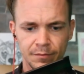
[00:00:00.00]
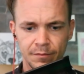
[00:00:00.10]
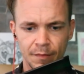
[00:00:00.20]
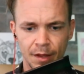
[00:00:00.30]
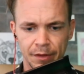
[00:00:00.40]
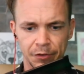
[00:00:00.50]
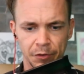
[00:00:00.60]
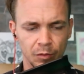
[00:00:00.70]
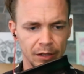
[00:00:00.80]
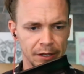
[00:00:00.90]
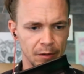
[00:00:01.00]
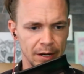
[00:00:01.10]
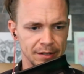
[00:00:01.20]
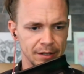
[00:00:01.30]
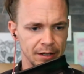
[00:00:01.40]
there's a really
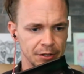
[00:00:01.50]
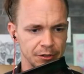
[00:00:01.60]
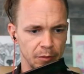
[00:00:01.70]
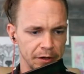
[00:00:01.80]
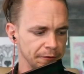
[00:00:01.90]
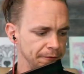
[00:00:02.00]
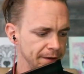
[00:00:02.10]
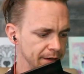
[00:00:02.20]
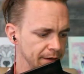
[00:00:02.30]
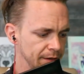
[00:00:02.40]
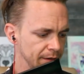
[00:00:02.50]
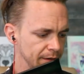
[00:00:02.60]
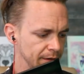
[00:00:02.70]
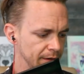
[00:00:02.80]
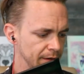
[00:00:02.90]
great Twitter feed
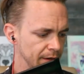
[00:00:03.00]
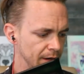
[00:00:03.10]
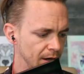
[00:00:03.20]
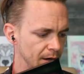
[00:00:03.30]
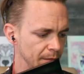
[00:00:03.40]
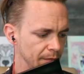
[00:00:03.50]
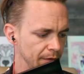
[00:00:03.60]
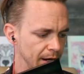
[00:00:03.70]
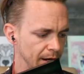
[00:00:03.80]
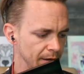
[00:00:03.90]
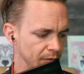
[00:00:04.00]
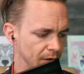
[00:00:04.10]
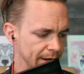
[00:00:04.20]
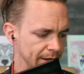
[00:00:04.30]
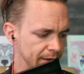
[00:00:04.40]
that I
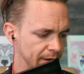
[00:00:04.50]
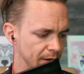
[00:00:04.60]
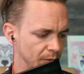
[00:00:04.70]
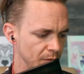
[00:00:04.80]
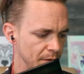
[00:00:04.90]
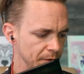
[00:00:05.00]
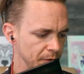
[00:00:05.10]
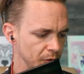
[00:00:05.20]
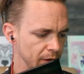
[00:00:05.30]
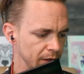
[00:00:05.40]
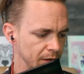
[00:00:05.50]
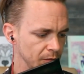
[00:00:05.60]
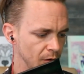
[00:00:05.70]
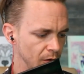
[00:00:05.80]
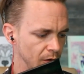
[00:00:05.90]
like, and maybe we'll quickly
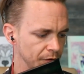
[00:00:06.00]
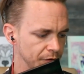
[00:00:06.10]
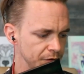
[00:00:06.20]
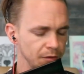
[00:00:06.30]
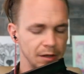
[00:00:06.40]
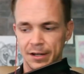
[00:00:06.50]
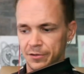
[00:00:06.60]
roll over to that Twitter